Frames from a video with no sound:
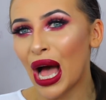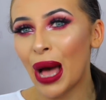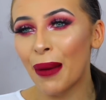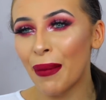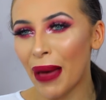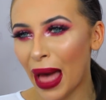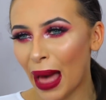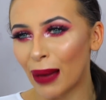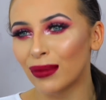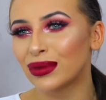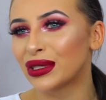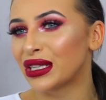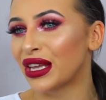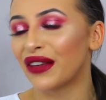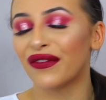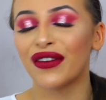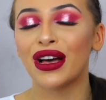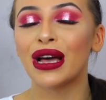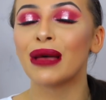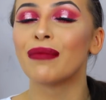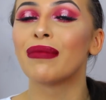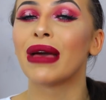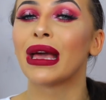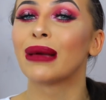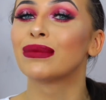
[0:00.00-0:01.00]
I'm absolutely
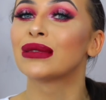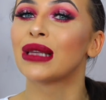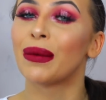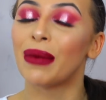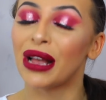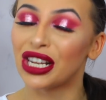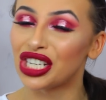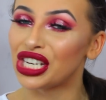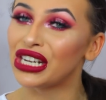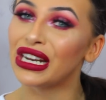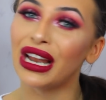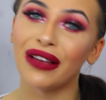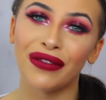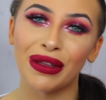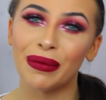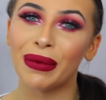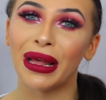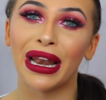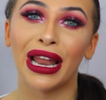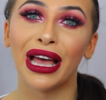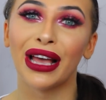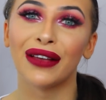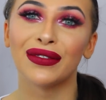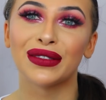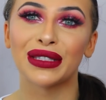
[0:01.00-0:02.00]
fine, babes. I'm actually loving
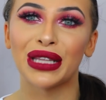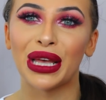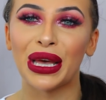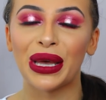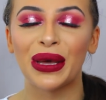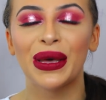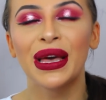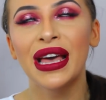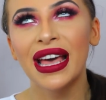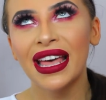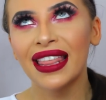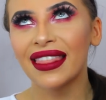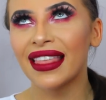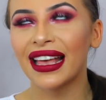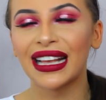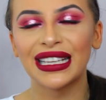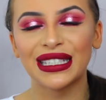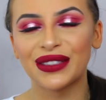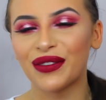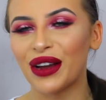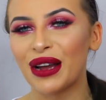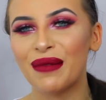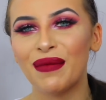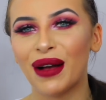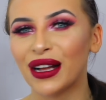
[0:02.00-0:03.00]
my life, so
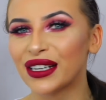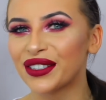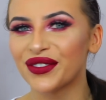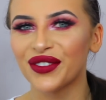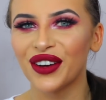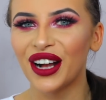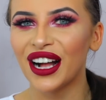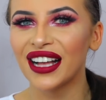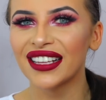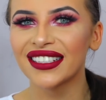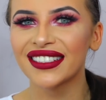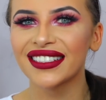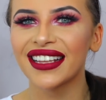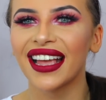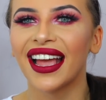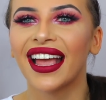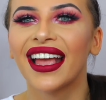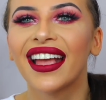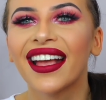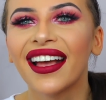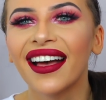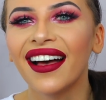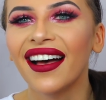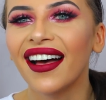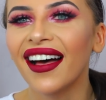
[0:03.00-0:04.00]
thanks very much for
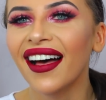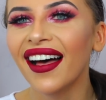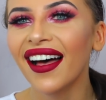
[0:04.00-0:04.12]
asking.